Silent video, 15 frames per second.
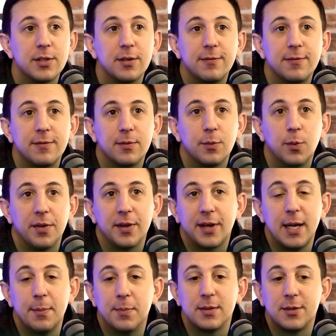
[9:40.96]
of what the
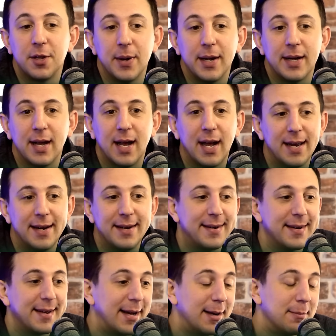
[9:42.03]
keeper's doing, mm-hmm.
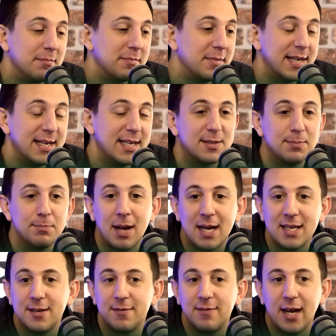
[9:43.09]
and um, it is
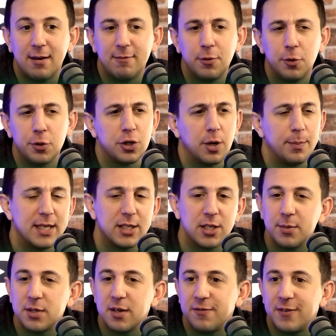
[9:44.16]
massively unfortunate. But in
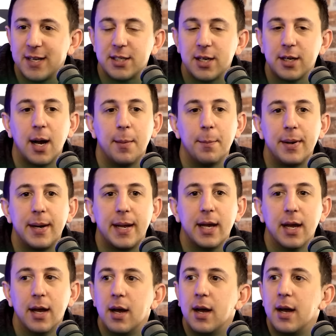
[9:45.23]
terms of Vincent Kompany,
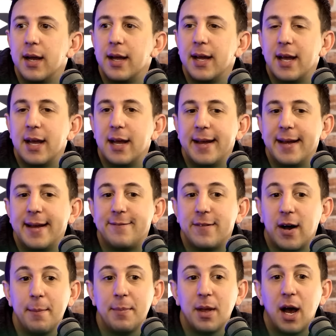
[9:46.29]
if
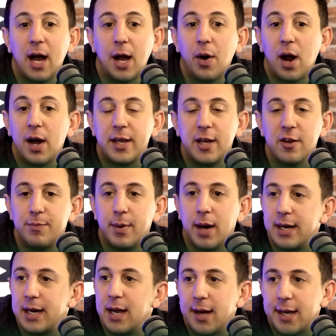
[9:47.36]
I'm the hierarchy of
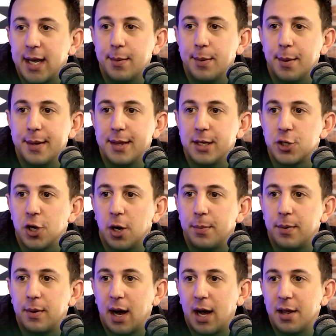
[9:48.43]
Burnley, I keep him in the
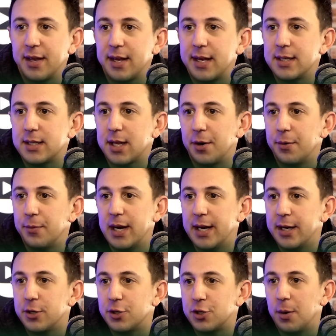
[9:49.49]
job. I think he's done a really
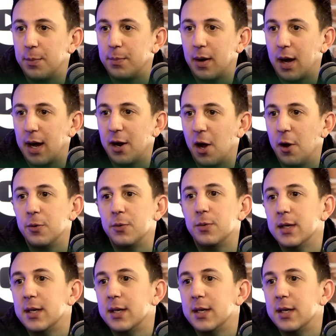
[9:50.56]
good job. I know